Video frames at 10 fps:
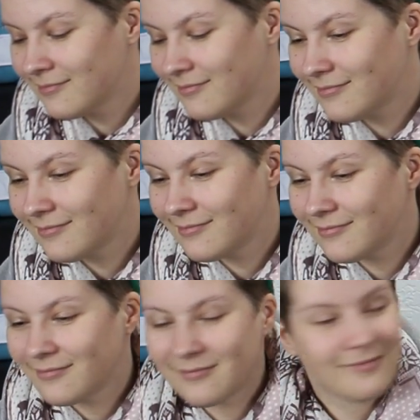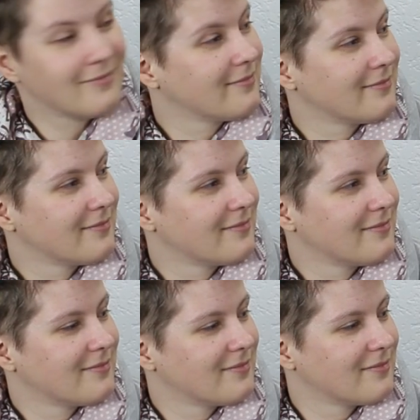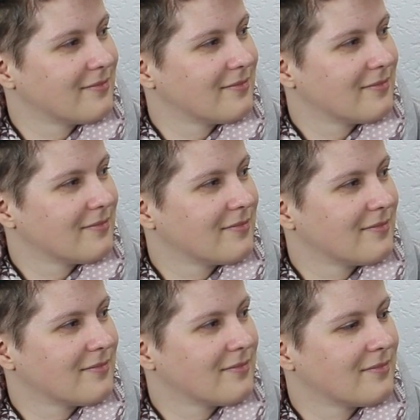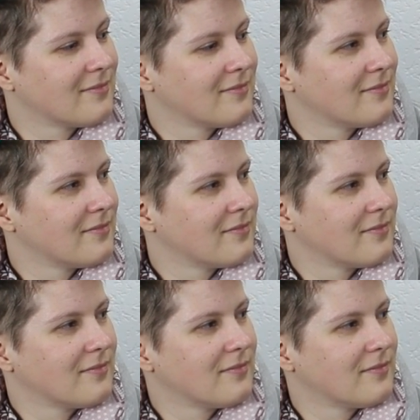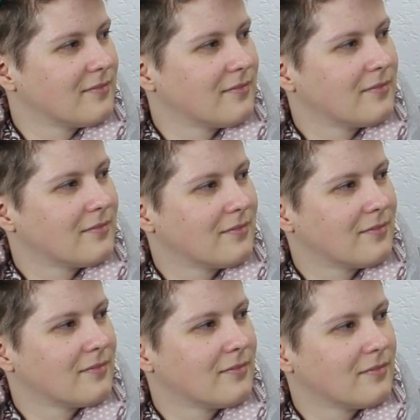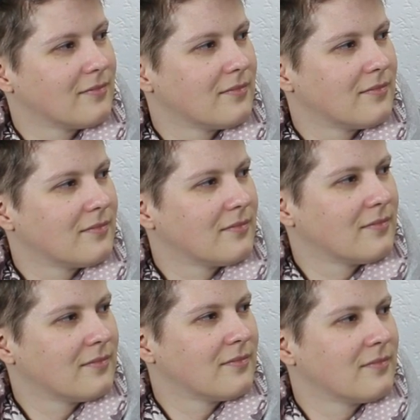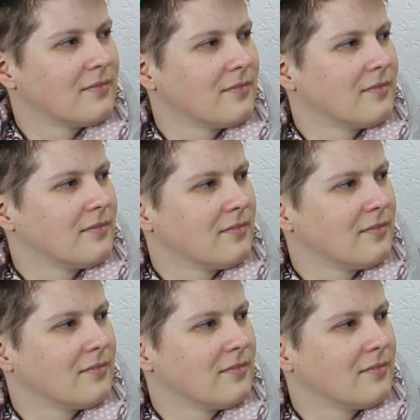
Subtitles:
(silent)